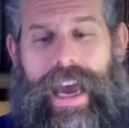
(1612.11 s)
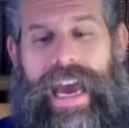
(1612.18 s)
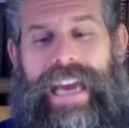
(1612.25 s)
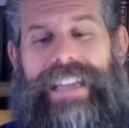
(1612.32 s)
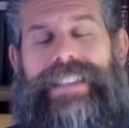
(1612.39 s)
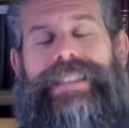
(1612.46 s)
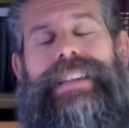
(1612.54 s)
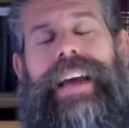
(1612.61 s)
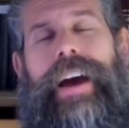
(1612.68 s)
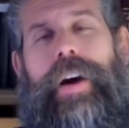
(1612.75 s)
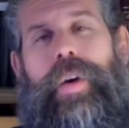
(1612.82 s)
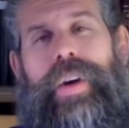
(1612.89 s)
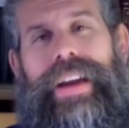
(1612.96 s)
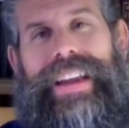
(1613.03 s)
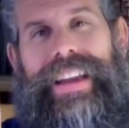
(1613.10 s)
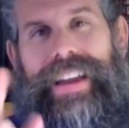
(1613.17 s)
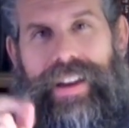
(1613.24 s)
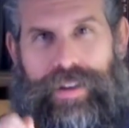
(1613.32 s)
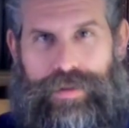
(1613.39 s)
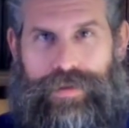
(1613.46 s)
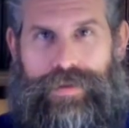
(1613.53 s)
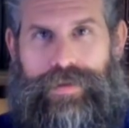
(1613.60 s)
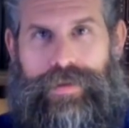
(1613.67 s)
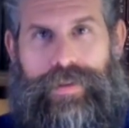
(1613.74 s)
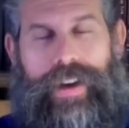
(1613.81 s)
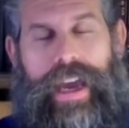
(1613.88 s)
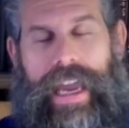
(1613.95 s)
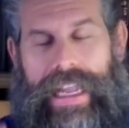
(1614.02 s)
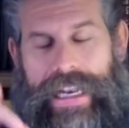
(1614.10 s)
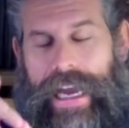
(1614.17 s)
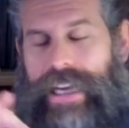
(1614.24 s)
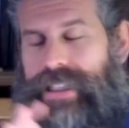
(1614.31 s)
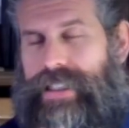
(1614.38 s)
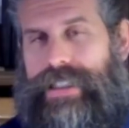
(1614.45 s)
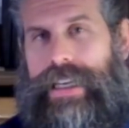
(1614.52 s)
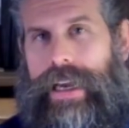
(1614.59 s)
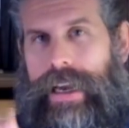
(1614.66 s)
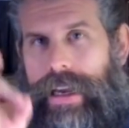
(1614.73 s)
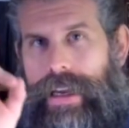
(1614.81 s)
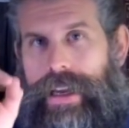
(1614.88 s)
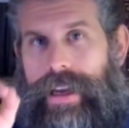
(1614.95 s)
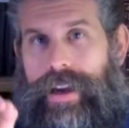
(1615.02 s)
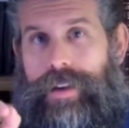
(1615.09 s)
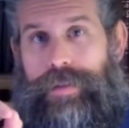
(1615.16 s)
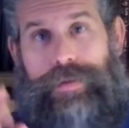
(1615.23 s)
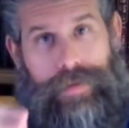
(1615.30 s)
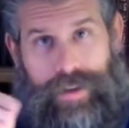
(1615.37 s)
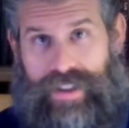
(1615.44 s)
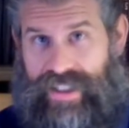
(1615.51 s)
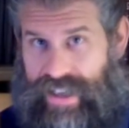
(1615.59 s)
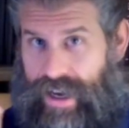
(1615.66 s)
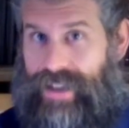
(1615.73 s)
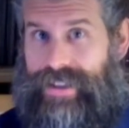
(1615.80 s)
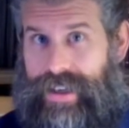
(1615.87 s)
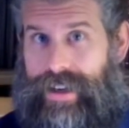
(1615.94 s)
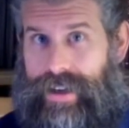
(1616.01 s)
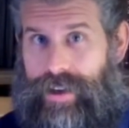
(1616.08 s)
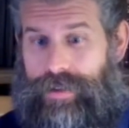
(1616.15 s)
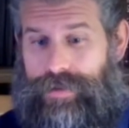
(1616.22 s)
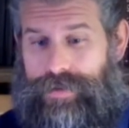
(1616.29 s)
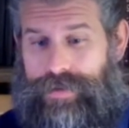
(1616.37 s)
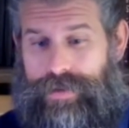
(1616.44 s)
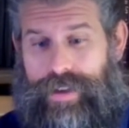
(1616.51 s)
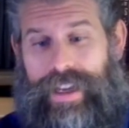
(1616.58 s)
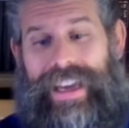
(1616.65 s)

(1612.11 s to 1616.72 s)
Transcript: And now if, and I say if, because God said if,